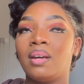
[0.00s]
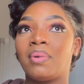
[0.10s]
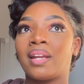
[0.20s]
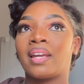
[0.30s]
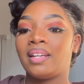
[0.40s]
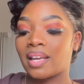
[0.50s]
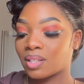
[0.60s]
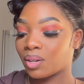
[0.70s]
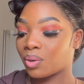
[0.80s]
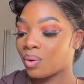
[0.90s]
But again, as
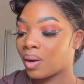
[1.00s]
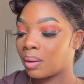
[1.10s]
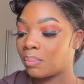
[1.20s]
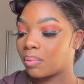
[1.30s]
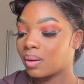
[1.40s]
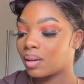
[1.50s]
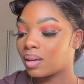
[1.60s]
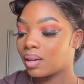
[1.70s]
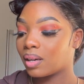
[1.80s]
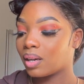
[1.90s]
I grow up,
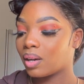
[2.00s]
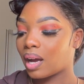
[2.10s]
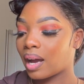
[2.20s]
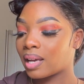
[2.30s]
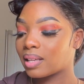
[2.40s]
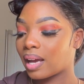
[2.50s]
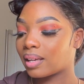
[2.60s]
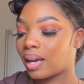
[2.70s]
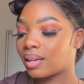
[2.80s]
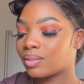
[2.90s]

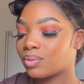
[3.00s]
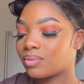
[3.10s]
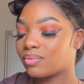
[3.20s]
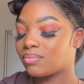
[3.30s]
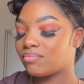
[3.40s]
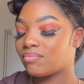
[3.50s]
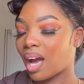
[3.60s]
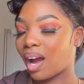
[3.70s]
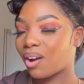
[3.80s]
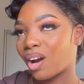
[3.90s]
I
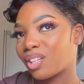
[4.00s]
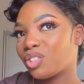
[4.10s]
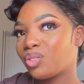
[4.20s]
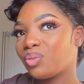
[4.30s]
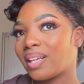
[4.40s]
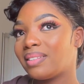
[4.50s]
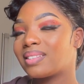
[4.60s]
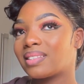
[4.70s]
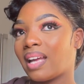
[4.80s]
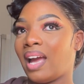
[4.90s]
got to
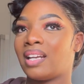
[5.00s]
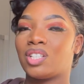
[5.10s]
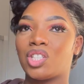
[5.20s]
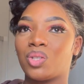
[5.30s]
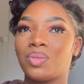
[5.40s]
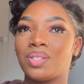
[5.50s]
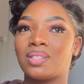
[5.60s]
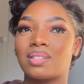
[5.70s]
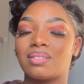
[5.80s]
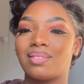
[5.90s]
understand she
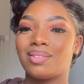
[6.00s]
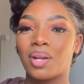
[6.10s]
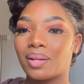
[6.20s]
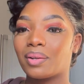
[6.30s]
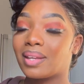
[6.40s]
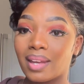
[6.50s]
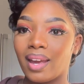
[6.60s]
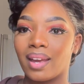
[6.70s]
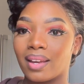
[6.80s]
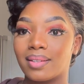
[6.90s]
was not okay.